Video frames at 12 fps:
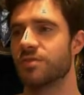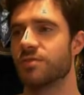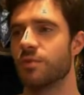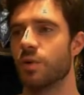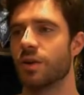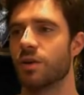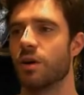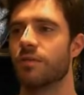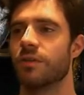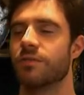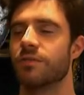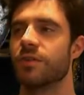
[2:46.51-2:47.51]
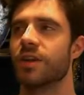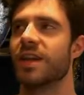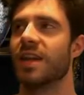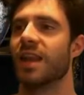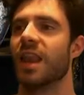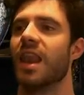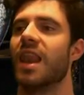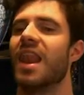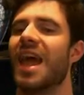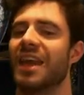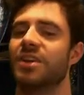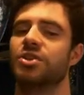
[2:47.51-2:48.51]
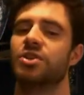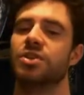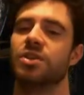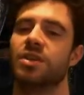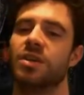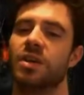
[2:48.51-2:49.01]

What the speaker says: falling off a frickin' ledge.